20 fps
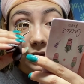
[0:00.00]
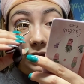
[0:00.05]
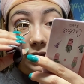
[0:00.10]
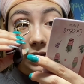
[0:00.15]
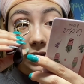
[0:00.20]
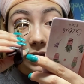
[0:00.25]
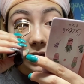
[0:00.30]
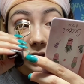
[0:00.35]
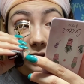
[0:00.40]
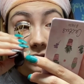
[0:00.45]

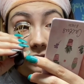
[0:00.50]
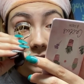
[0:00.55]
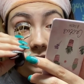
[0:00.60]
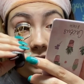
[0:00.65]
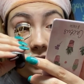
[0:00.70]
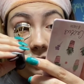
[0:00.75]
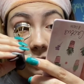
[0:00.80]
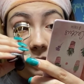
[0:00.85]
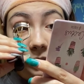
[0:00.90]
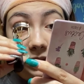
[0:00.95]
And
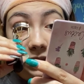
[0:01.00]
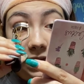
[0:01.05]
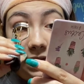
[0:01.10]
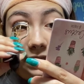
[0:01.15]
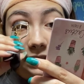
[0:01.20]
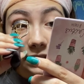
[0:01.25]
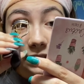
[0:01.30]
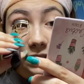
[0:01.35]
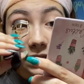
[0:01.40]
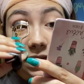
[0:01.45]
when I
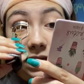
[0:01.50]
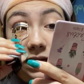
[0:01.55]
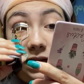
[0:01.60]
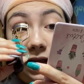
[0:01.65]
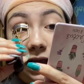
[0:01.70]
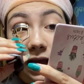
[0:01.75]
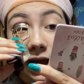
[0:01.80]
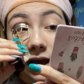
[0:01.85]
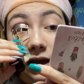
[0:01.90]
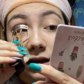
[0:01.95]
did
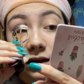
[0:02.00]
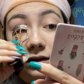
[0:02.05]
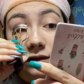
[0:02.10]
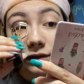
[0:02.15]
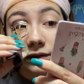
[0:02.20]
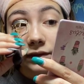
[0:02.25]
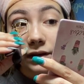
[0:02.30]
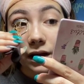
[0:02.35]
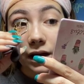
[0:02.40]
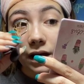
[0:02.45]
have
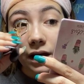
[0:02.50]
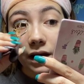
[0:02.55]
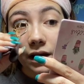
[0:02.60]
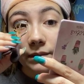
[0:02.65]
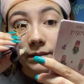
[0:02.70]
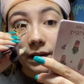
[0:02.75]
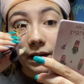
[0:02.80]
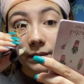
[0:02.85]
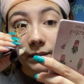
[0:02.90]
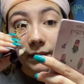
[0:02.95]

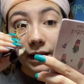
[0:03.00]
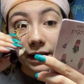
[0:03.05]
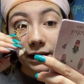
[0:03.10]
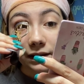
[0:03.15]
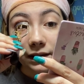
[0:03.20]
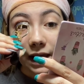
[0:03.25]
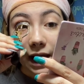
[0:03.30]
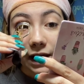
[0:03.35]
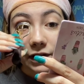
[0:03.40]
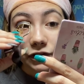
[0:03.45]
my
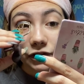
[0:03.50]
lash